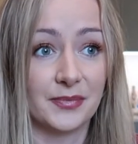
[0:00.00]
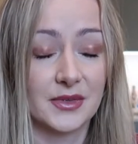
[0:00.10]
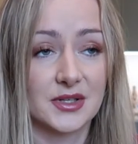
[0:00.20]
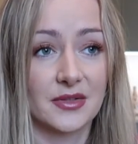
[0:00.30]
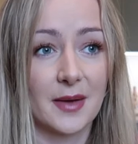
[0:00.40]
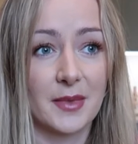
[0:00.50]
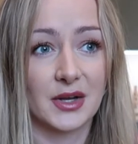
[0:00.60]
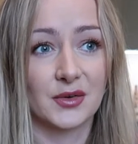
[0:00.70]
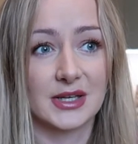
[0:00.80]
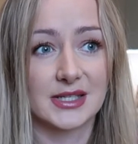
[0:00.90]
So that might
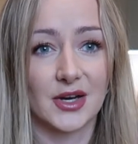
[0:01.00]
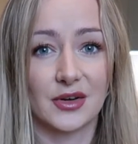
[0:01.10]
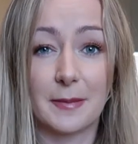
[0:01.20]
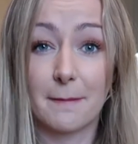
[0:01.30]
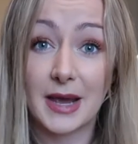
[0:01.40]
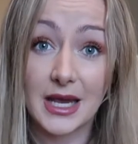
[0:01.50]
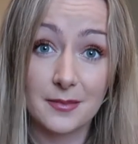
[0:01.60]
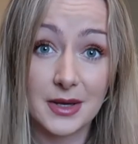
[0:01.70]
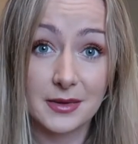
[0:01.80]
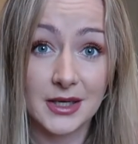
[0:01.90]
not necessarily
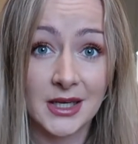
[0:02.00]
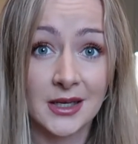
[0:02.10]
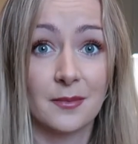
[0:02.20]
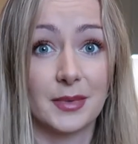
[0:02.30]
make me money,